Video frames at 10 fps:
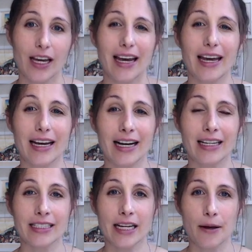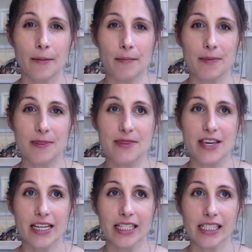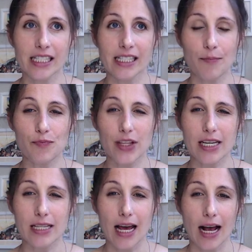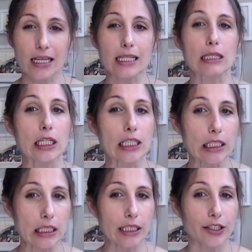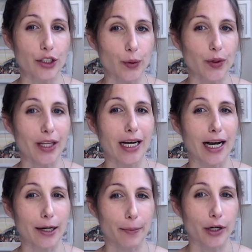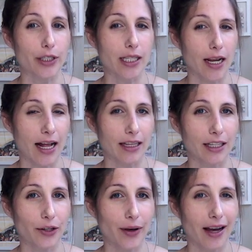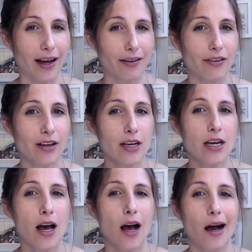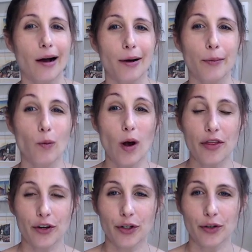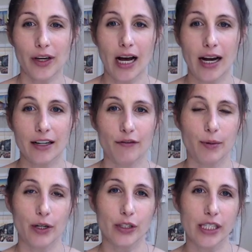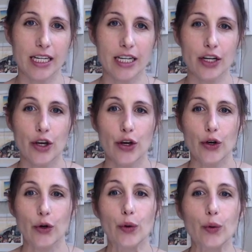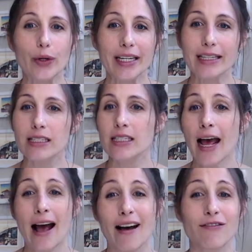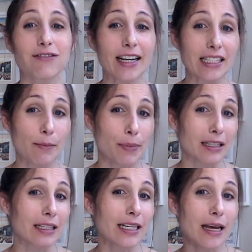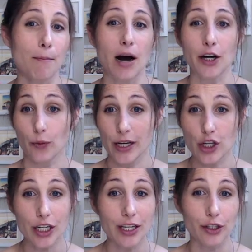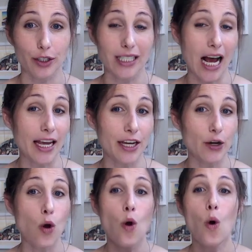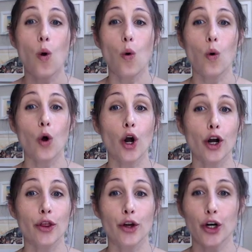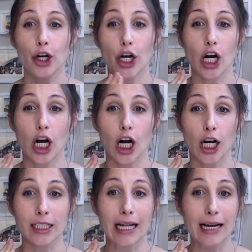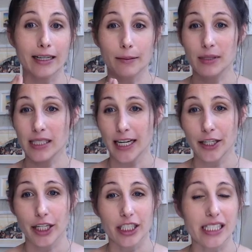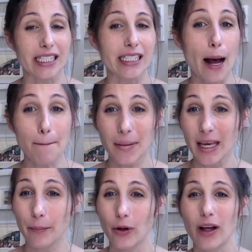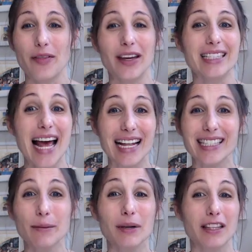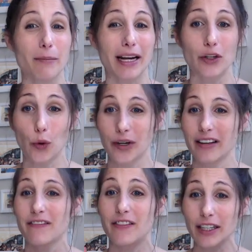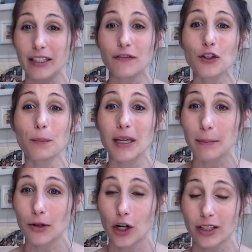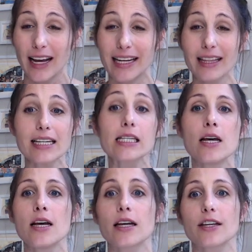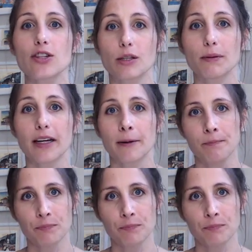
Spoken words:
And this is something that has largely to do with the kind of personality you have, whether you're the kind of person who needs to have flexibility and moderation in their diet, or they're a hardline abstainer. Some people, and they tend to be in the minority, very few people are like this, can just be like,